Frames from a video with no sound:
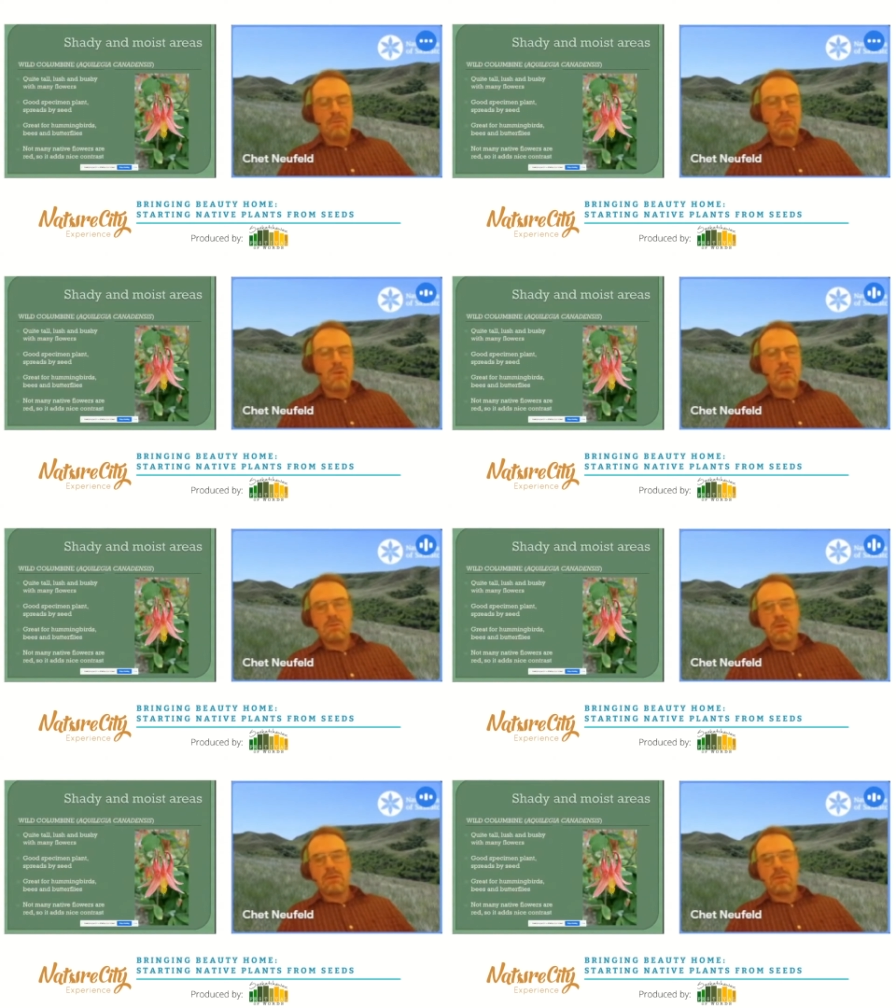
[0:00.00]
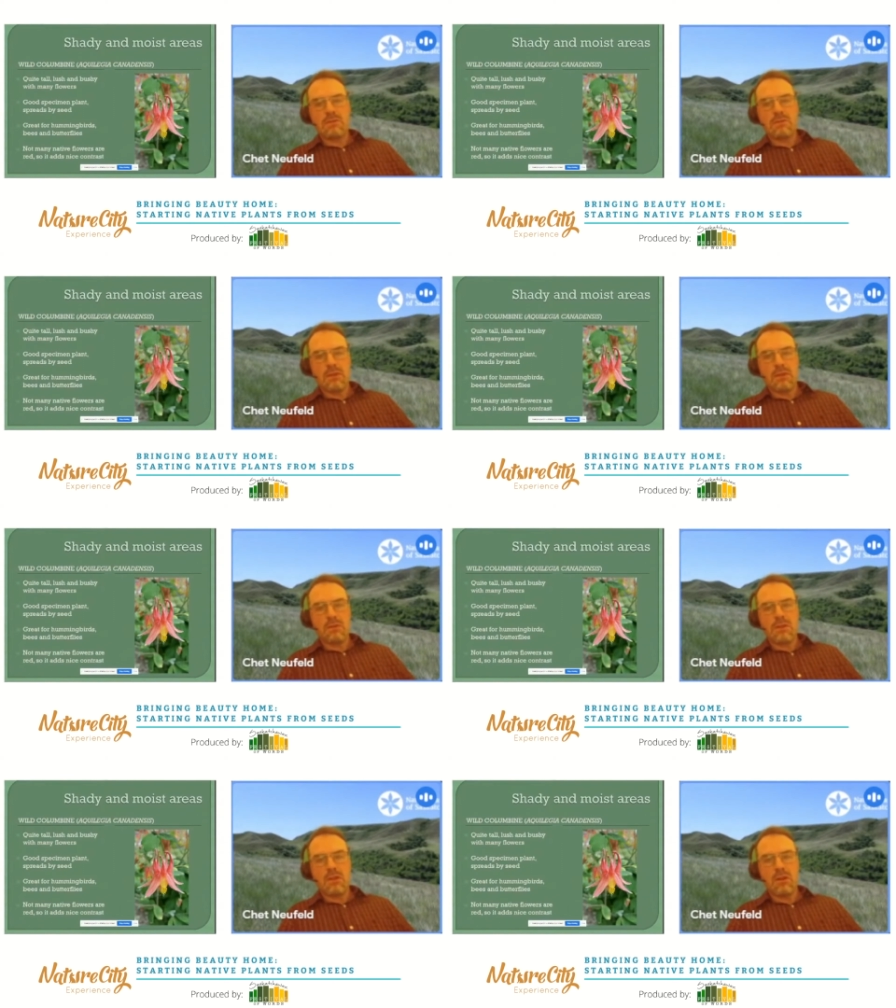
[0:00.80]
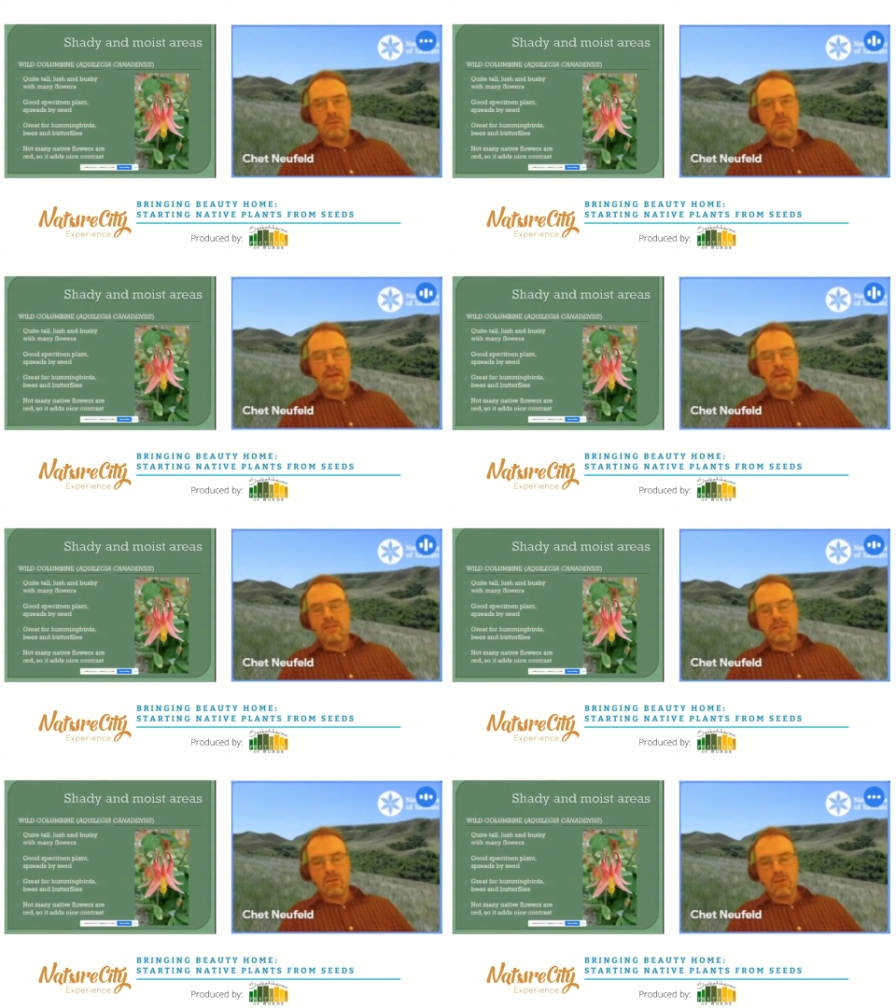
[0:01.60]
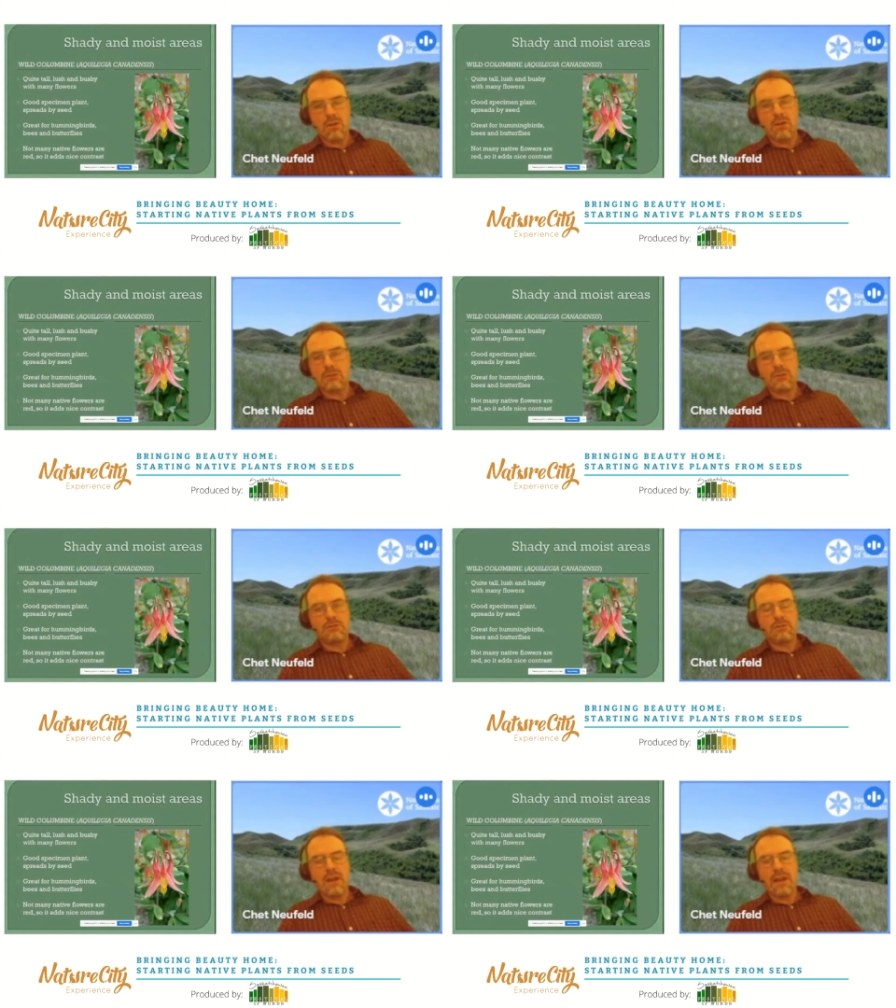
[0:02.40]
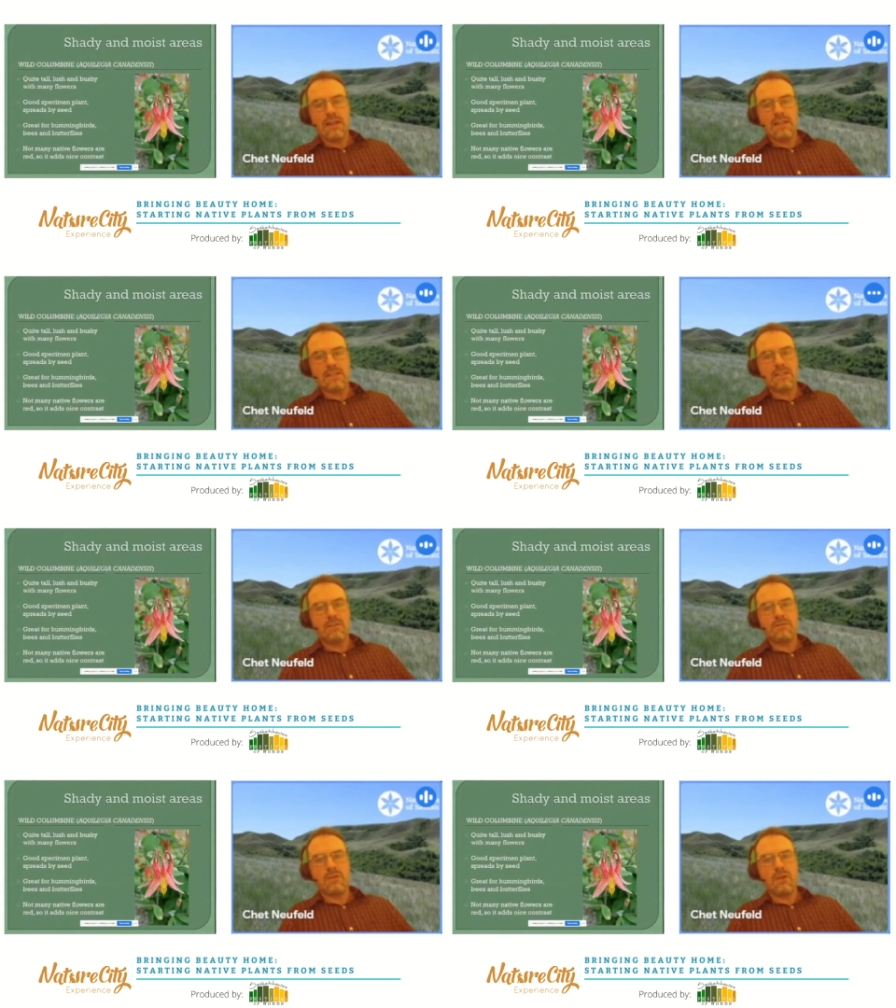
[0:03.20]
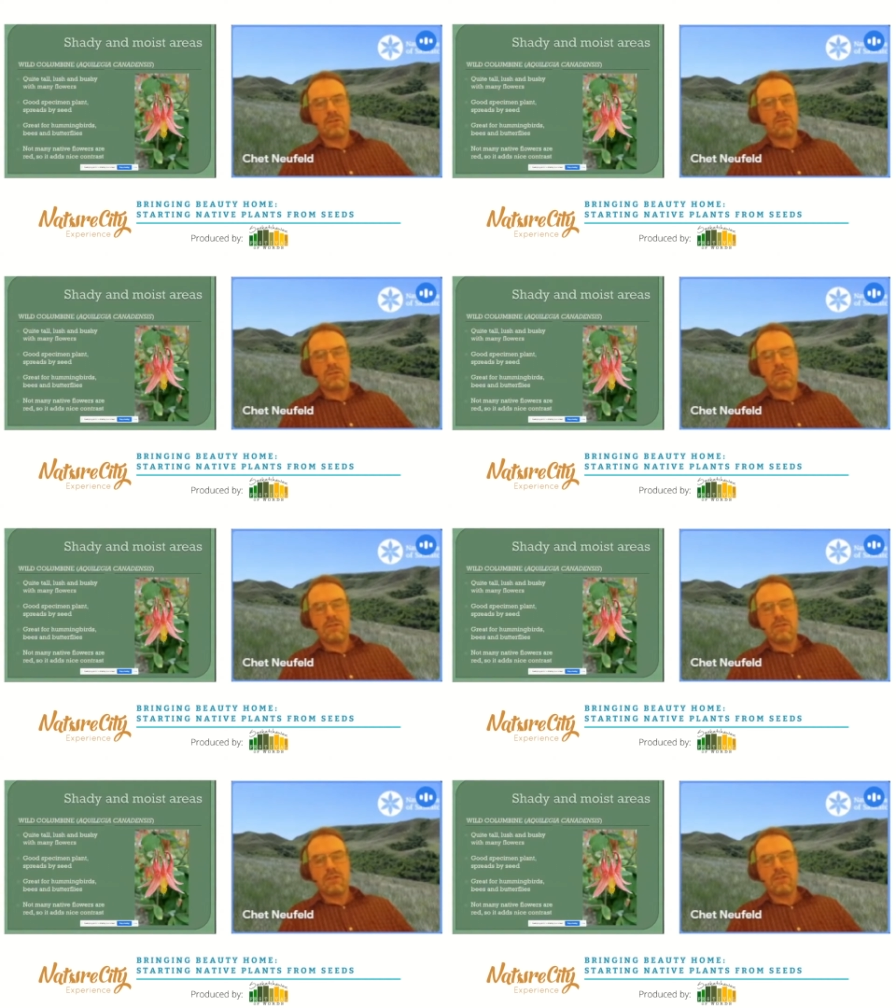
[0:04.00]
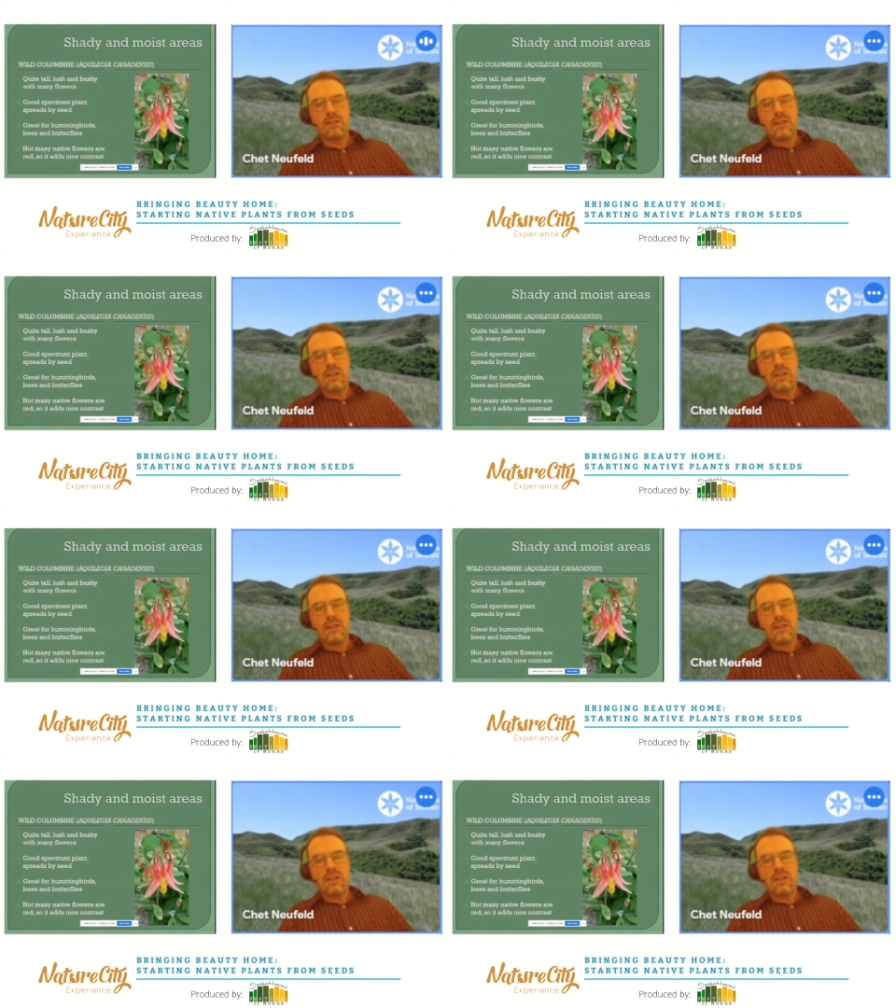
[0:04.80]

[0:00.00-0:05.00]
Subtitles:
Most people are familiar with columbines. There's horticultural varieties of all sorts of different